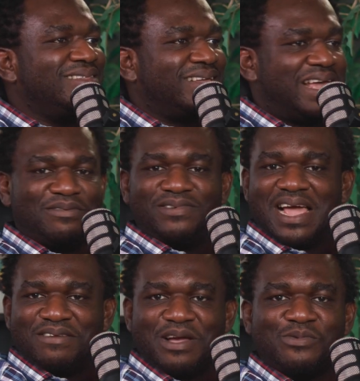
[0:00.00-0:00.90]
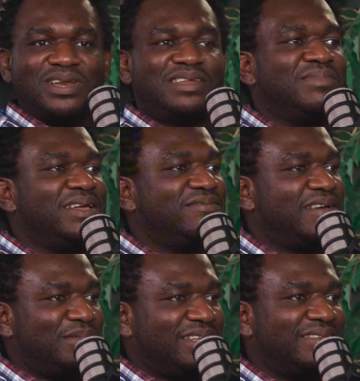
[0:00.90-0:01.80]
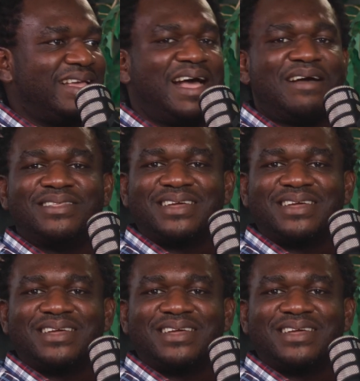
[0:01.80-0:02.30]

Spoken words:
the kind of life I wanted my family to have,